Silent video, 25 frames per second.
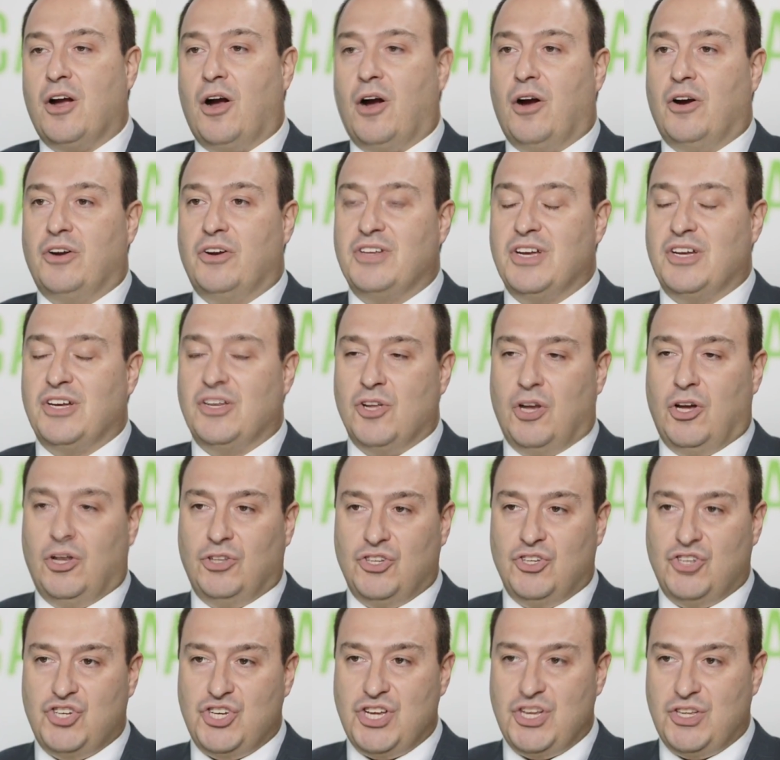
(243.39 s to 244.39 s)
our
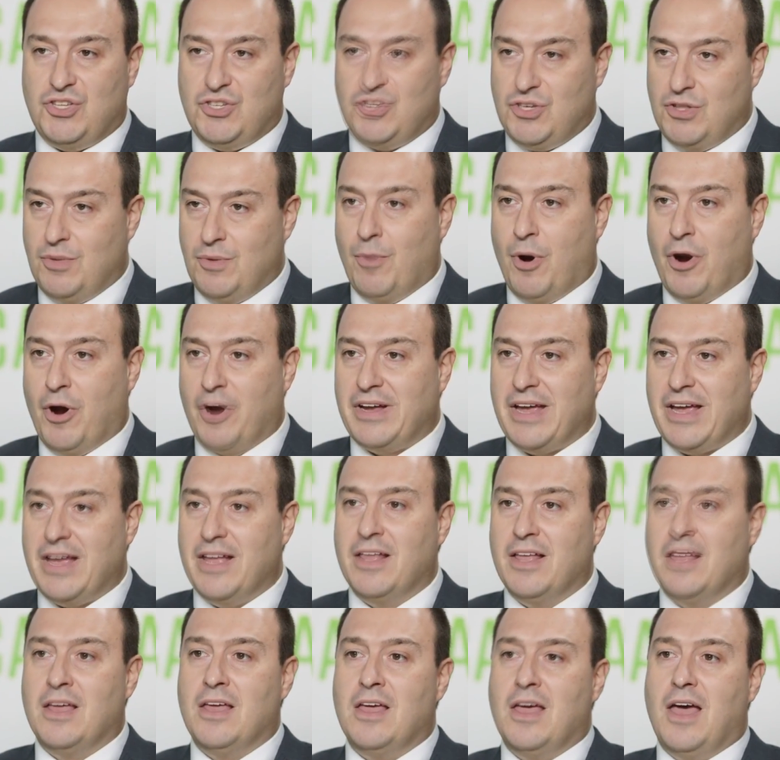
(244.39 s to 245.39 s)
technology to the
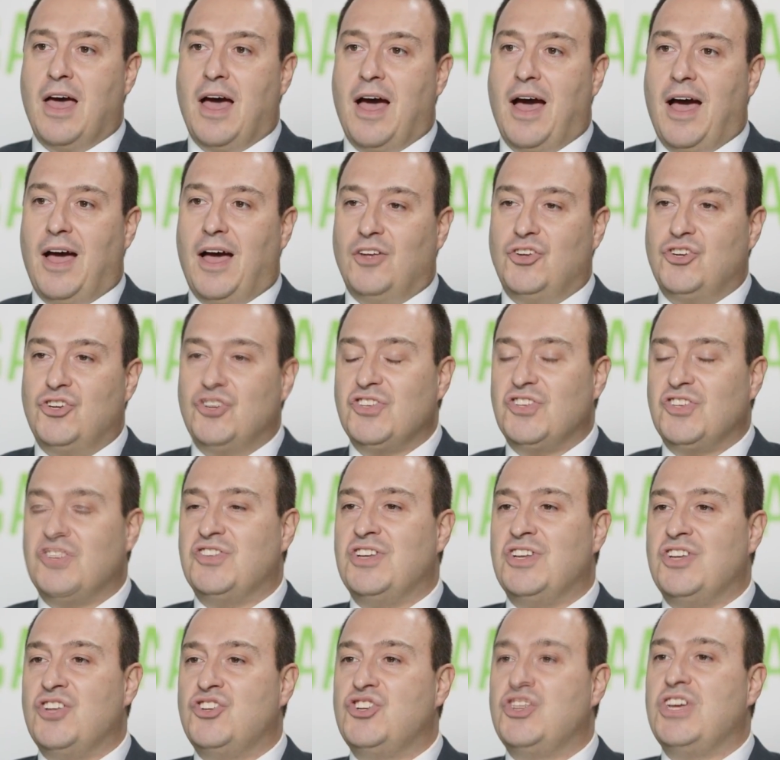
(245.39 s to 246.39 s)
market just as
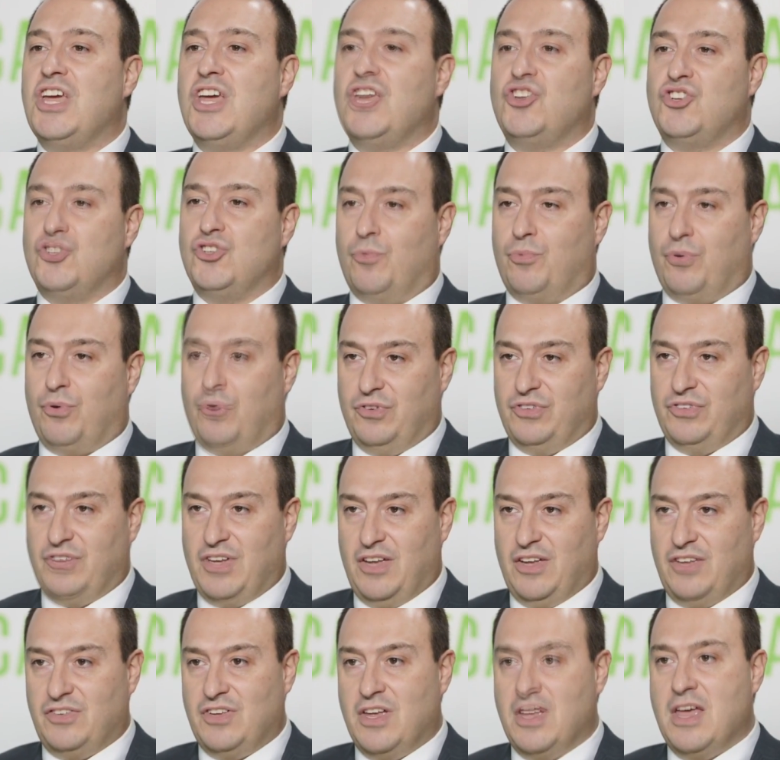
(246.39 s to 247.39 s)
an educational
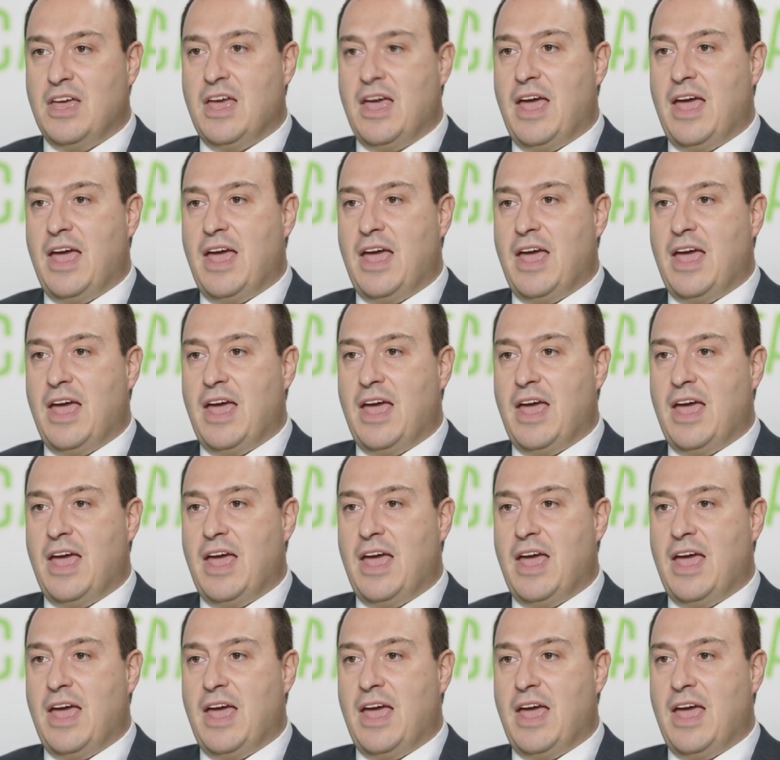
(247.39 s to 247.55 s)
process.